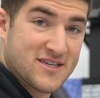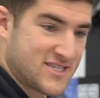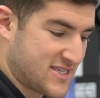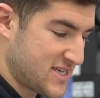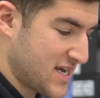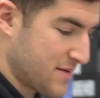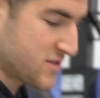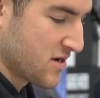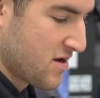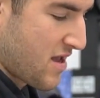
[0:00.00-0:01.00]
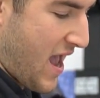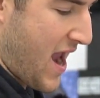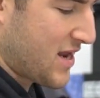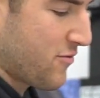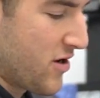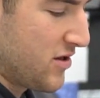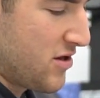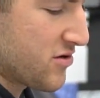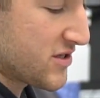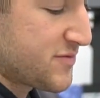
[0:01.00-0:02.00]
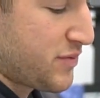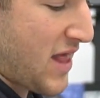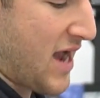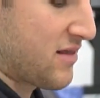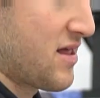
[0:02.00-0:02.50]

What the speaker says: the seams anywhere along these black